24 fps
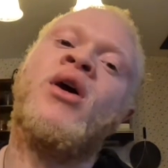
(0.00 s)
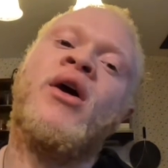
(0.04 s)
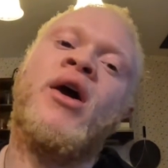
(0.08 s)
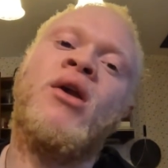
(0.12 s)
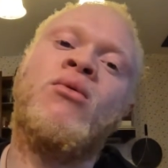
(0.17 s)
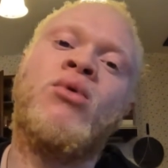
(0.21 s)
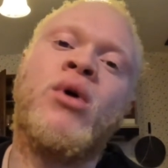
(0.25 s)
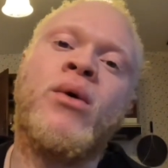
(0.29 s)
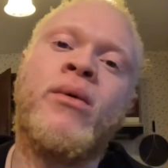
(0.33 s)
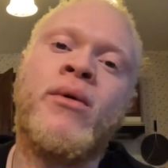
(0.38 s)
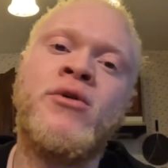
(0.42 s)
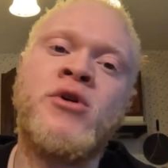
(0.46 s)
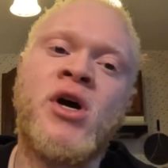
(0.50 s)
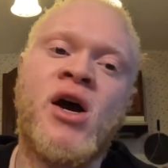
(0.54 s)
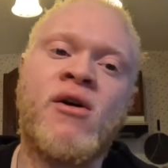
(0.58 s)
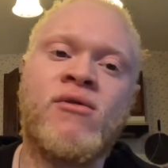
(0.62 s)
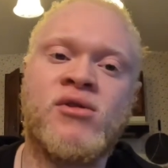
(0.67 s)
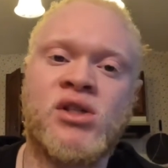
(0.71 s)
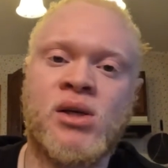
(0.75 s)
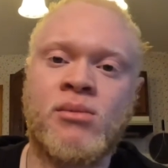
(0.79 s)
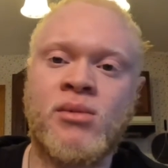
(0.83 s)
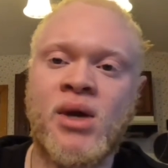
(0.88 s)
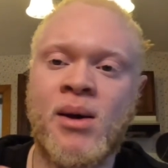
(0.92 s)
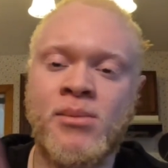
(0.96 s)
In rear-wheel
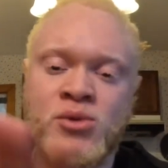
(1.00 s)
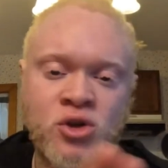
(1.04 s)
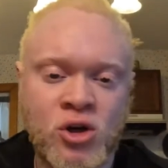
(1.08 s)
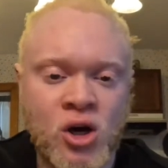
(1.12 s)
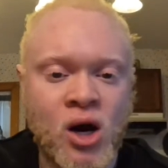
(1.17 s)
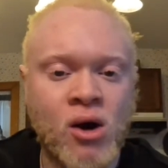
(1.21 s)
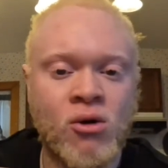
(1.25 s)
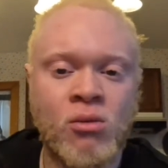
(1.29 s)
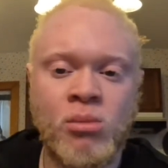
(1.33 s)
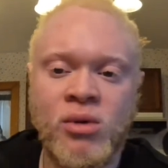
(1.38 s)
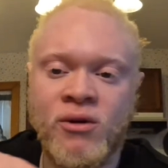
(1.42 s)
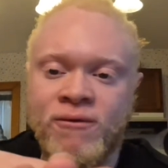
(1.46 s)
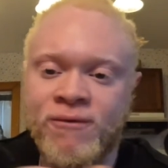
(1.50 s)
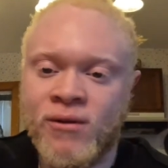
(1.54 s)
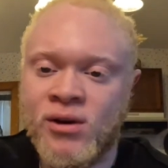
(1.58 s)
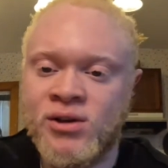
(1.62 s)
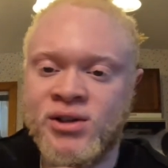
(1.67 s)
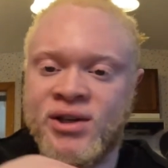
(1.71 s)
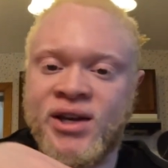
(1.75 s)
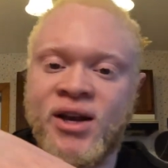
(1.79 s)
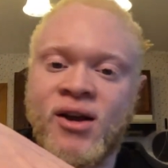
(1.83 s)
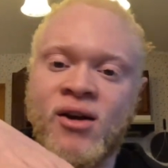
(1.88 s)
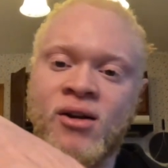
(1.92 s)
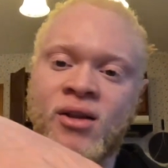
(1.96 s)
drive, sometimes the car would be
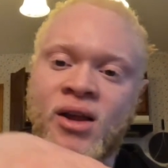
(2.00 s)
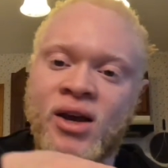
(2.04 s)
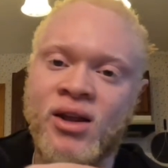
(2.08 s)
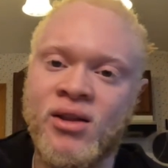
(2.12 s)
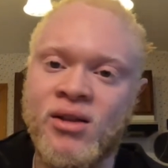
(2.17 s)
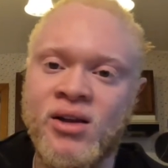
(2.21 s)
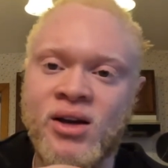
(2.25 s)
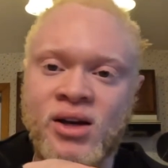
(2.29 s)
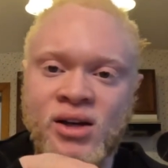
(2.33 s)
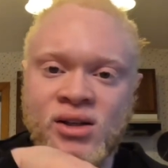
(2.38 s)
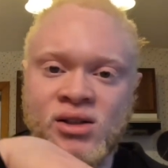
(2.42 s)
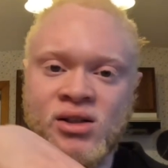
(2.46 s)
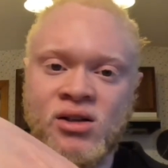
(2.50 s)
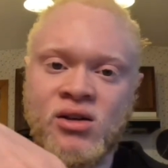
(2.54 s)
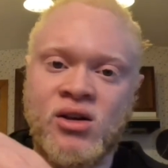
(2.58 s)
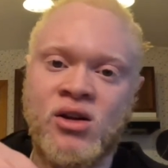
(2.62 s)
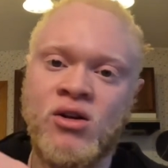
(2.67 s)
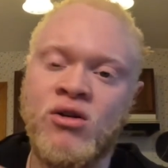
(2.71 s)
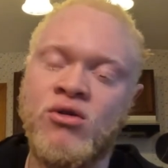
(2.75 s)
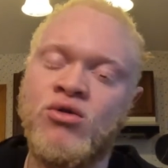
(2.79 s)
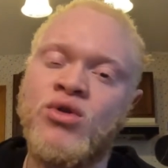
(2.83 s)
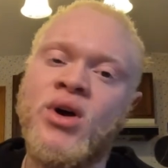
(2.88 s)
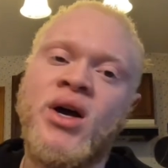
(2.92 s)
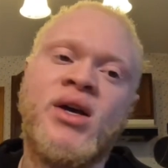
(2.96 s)
fishtailing like this,
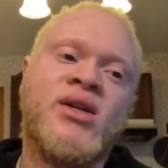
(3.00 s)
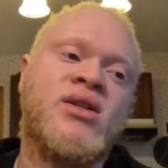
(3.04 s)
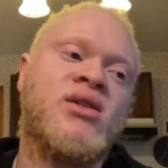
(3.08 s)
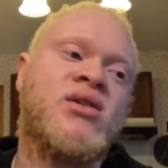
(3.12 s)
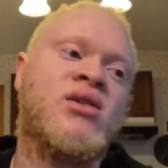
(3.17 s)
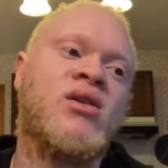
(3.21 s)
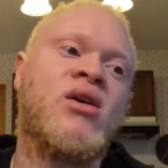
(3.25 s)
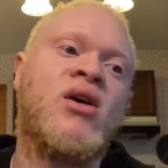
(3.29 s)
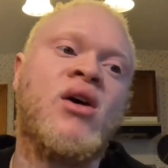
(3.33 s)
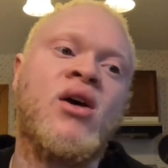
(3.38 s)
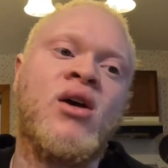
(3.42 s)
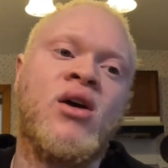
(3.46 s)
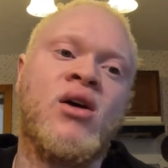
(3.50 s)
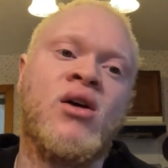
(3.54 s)
and you guys